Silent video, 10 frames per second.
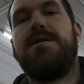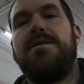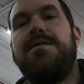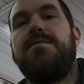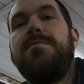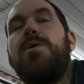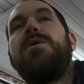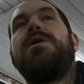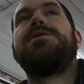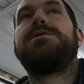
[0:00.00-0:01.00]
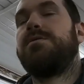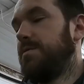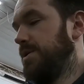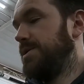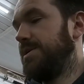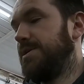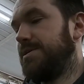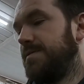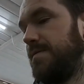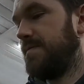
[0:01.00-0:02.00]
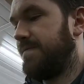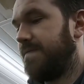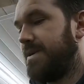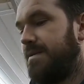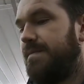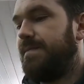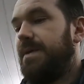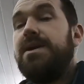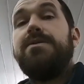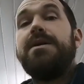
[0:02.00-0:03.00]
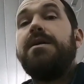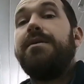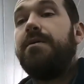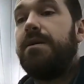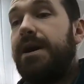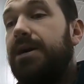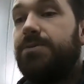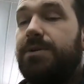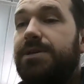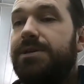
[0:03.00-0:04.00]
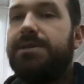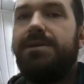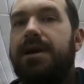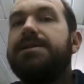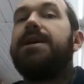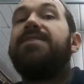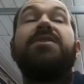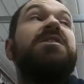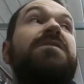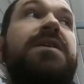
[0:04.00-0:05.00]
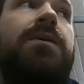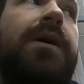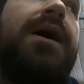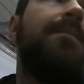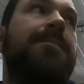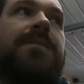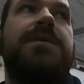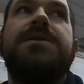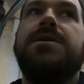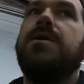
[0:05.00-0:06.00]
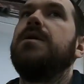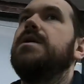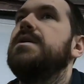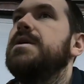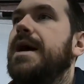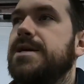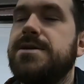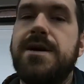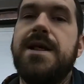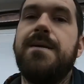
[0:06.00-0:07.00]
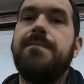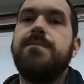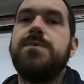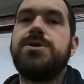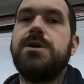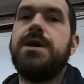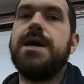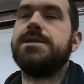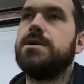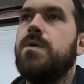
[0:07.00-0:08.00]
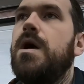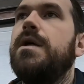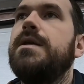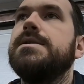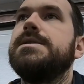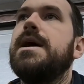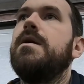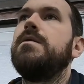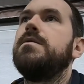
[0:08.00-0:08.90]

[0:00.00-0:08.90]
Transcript: The remote also reaches from either end of the garage, which is, like I said, thirty feet away. So I can turn it up, show you guys the quality of the sound.